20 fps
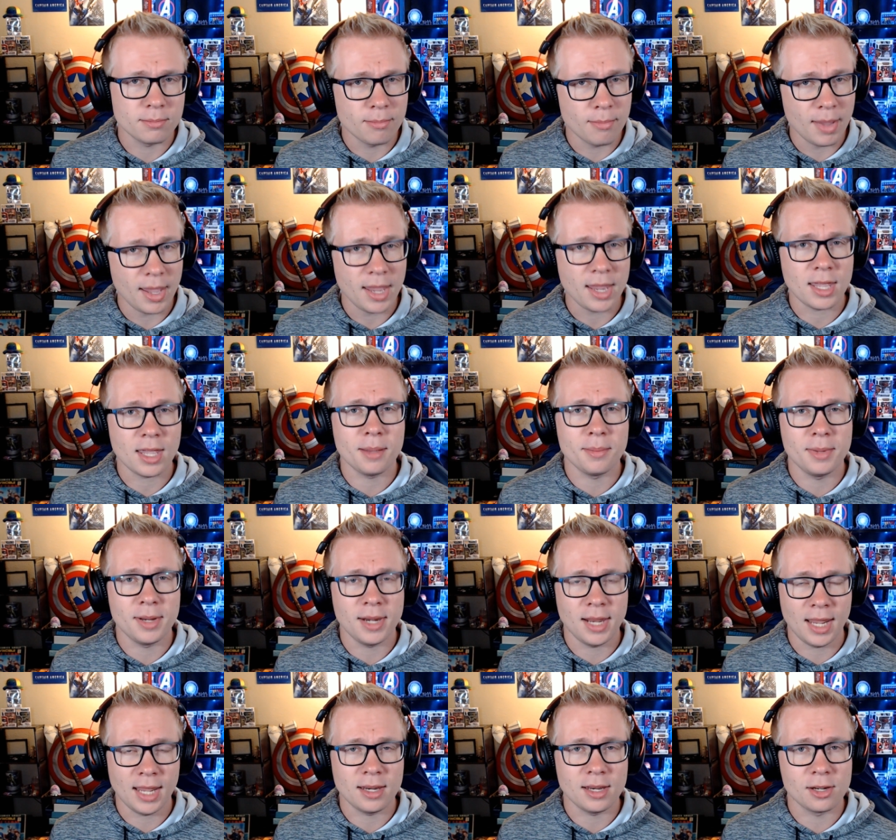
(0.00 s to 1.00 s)
may come in
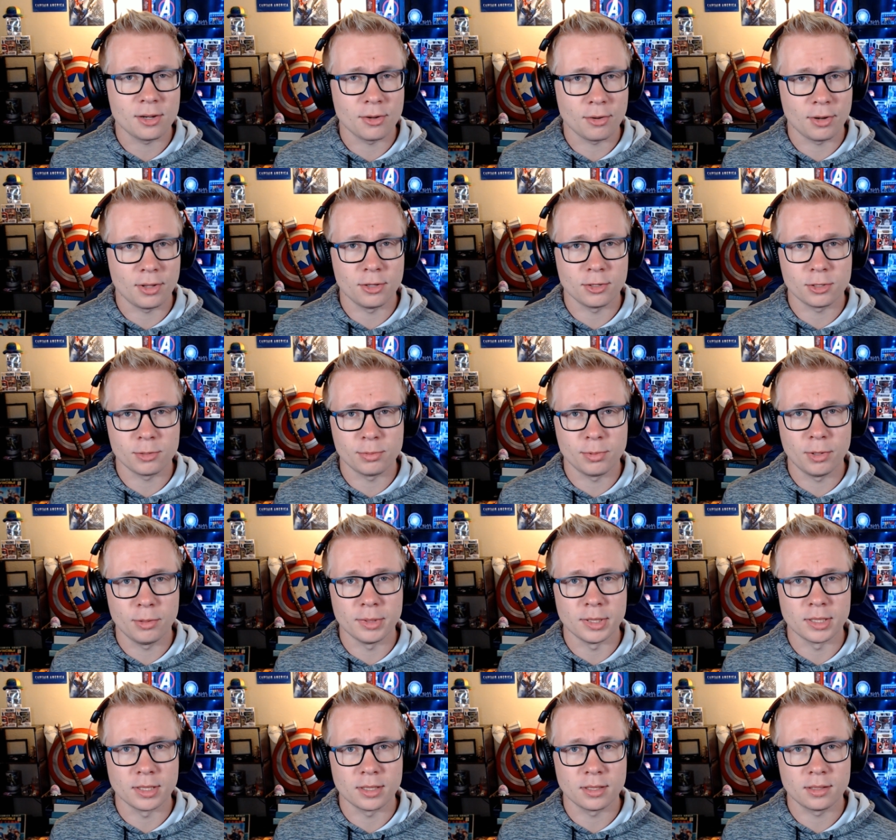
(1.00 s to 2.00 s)
handy during those
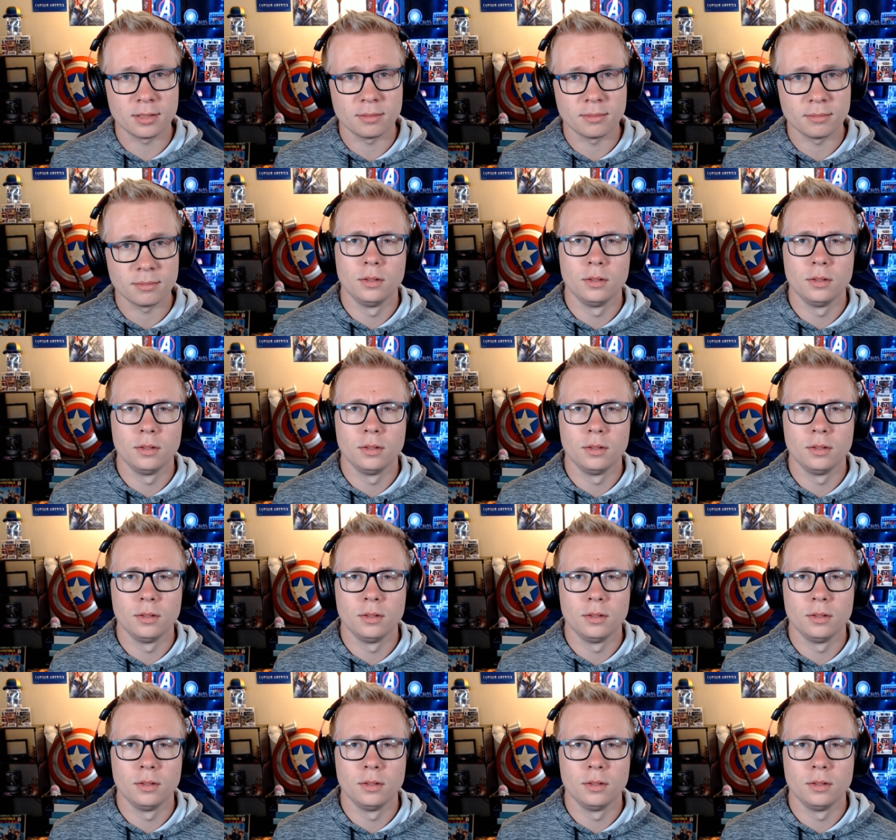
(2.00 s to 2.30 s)
moments.